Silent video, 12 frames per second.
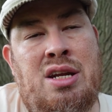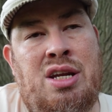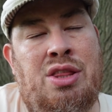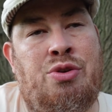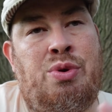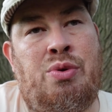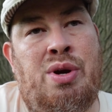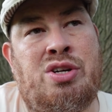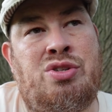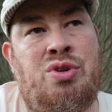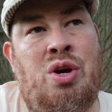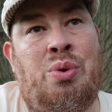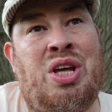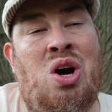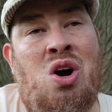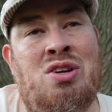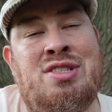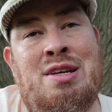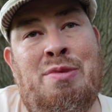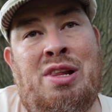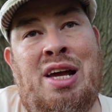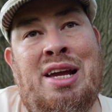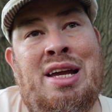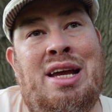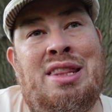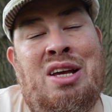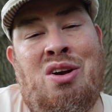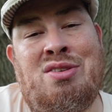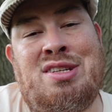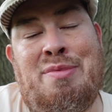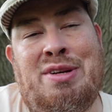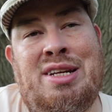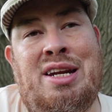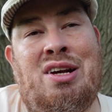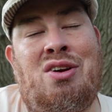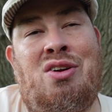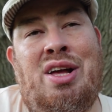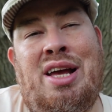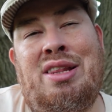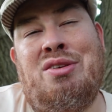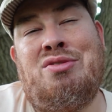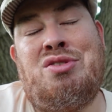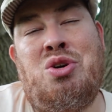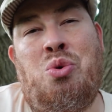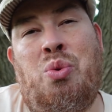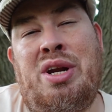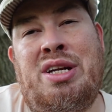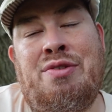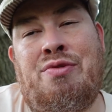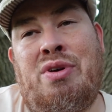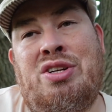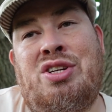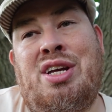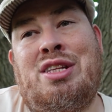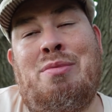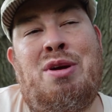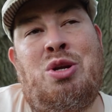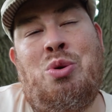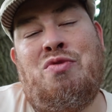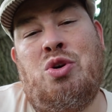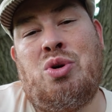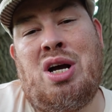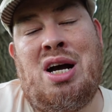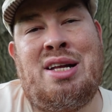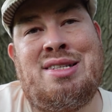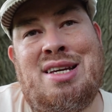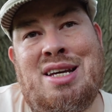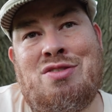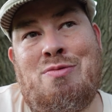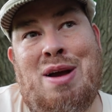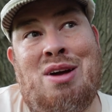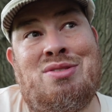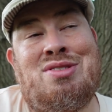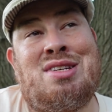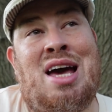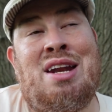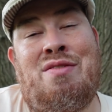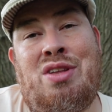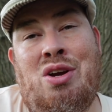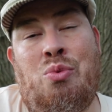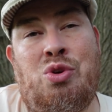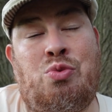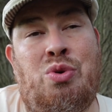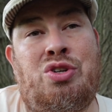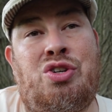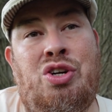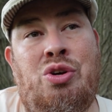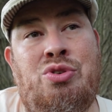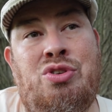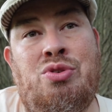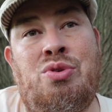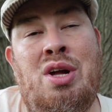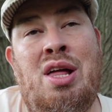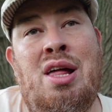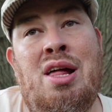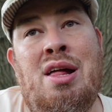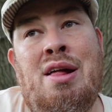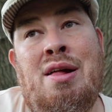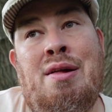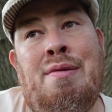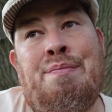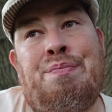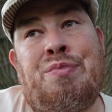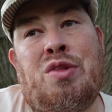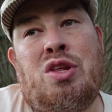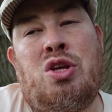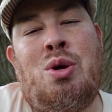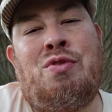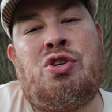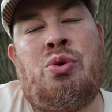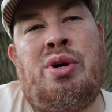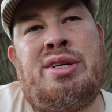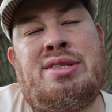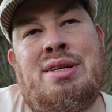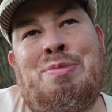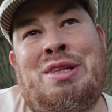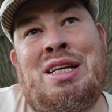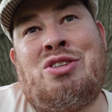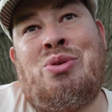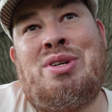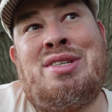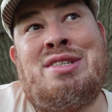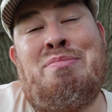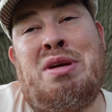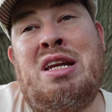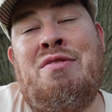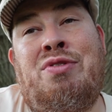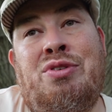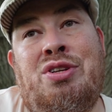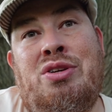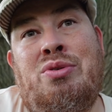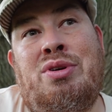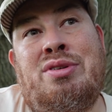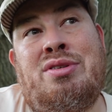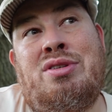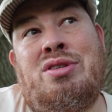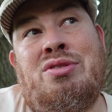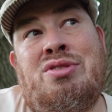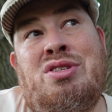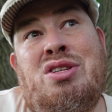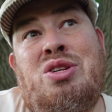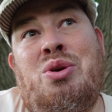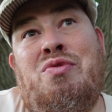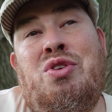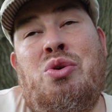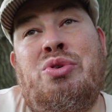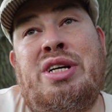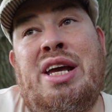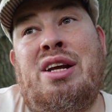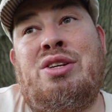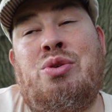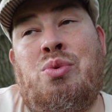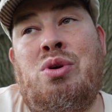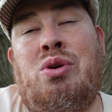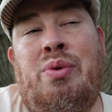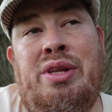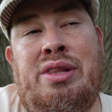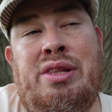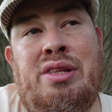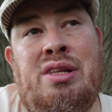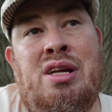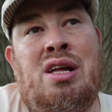you get three directions you go, and they all seem alike, and they all seem identical, and there's no way to differentiate them, and you have no context from outside of there which one you should go to. You have a choice, but that choice isn't meaningful to you because there's you have no data to work with.